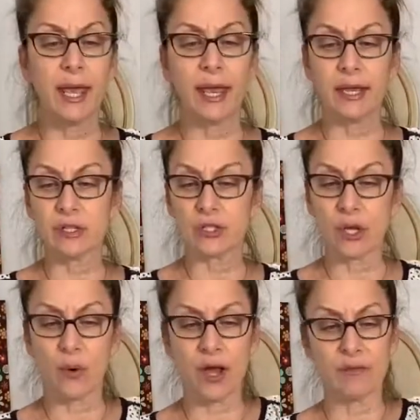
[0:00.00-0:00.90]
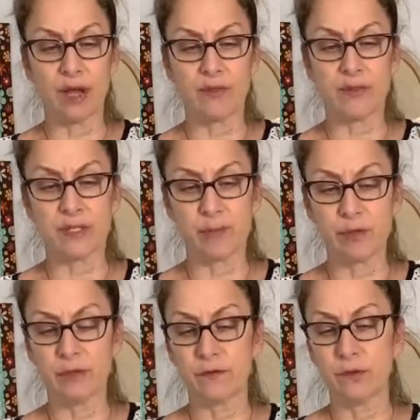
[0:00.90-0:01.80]
And so I've got this
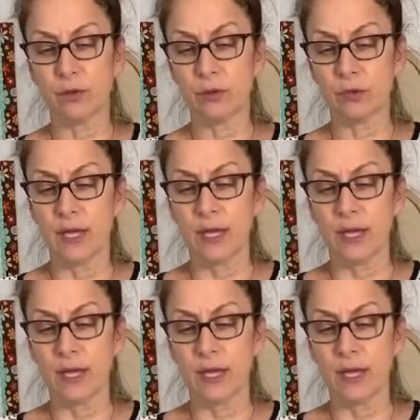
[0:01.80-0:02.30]
beautiful